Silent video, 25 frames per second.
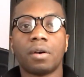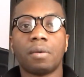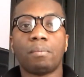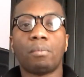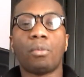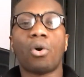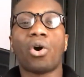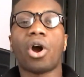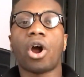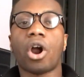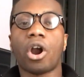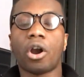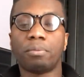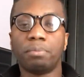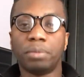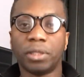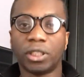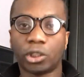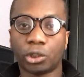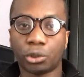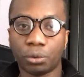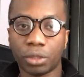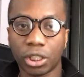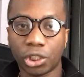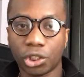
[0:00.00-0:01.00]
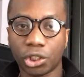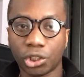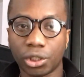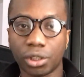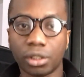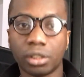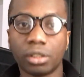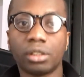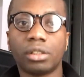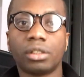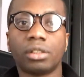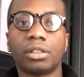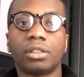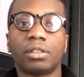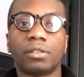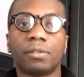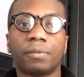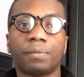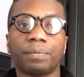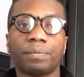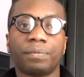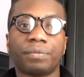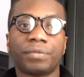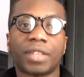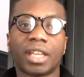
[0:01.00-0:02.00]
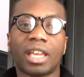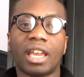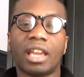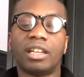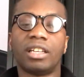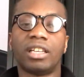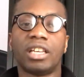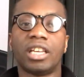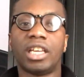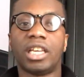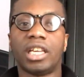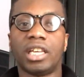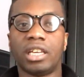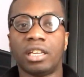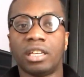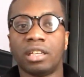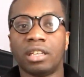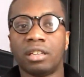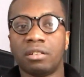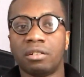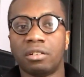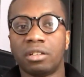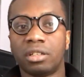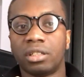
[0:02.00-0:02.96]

more arbitration, and a